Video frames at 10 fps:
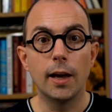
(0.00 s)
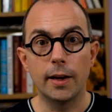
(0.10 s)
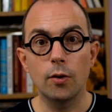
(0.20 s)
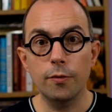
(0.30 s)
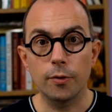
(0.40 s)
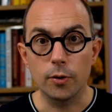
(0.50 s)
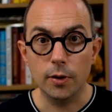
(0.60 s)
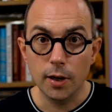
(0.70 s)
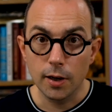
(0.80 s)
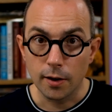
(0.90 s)
And
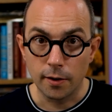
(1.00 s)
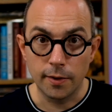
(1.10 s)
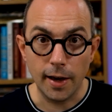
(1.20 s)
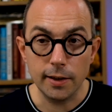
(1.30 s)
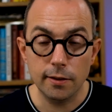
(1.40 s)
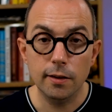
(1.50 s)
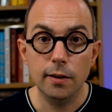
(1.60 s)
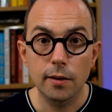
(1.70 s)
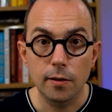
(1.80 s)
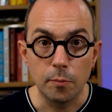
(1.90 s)
often that
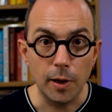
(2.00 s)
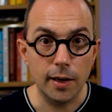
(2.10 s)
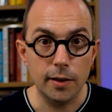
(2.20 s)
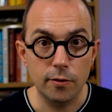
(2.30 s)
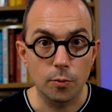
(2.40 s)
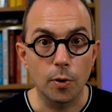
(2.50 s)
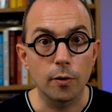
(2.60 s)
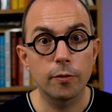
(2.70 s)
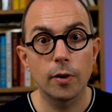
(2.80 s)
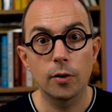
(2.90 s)
mechanism
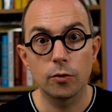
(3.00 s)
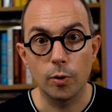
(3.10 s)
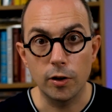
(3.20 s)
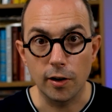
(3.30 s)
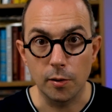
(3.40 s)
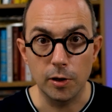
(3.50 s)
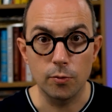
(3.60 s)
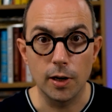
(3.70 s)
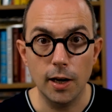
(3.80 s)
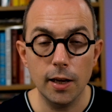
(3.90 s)
of switching
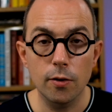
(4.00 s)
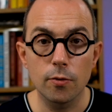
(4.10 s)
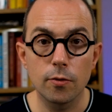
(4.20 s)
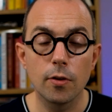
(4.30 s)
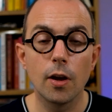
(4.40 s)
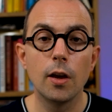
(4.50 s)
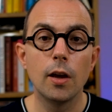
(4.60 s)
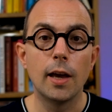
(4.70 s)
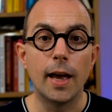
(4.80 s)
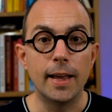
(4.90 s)
between layers
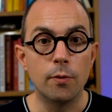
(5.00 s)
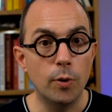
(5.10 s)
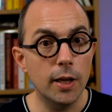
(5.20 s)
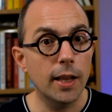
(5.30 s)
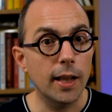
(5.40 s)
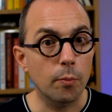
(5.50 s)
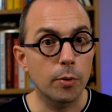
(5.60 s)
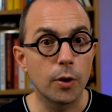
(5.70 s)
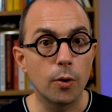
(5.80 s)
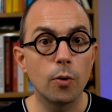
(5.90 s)
will
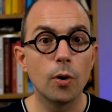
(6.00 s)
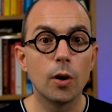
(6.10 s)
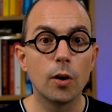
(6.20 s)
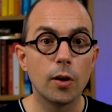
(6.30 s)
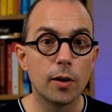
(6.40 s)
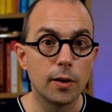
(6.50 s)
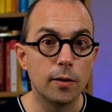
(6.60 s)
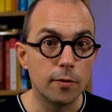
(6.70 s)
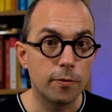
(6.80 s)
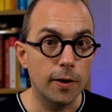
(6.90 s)
help you
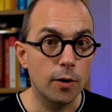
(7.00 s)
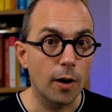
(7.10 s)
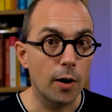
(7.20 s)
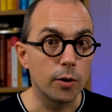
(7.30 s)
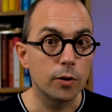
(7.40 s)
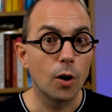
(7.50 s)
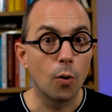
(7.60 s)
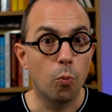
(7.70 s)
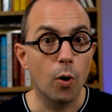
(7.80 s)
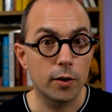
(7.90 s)
figure out
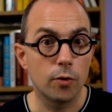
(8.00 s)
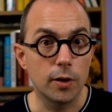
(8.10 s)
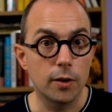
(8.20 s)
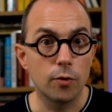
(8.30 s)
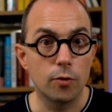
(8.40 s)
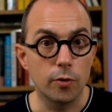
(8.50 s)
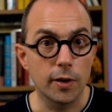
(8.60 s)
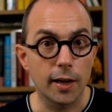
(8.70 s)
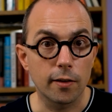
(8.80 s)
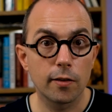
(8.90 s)
what you need to do
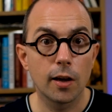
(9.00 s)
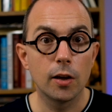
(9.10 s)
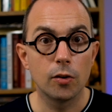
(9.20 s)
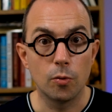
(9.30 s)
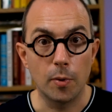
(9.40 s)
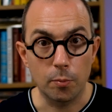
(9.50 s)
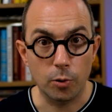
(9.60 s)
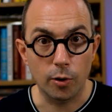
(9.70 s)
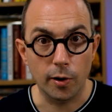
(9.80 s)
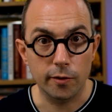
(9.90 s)
next to make
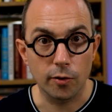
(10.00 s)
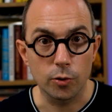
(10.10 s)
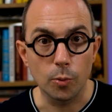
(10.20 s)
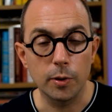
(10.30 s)
progress on your